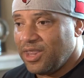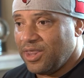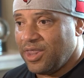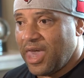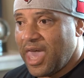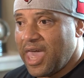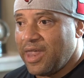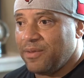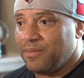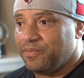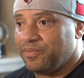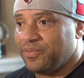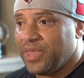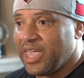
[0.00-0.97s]
that
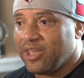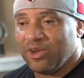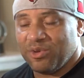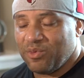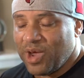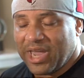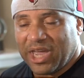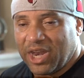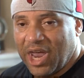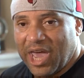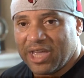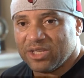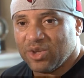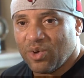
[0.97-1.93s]
they couldn't
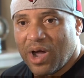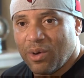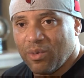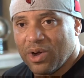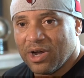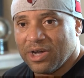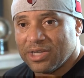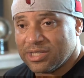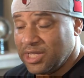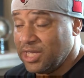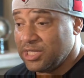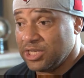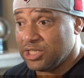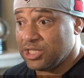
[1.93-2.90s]
recognize who I was,
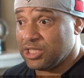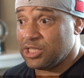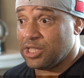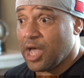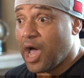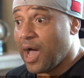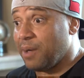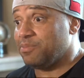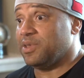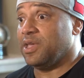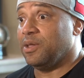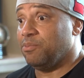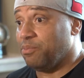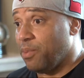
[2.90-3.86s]
it just stopped,
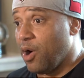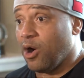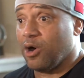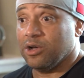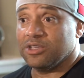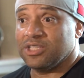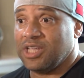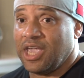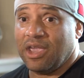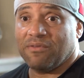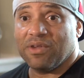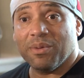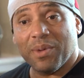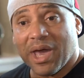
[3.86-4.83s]
it paused to
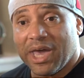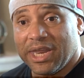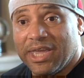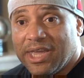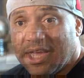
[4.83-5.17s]
everybody.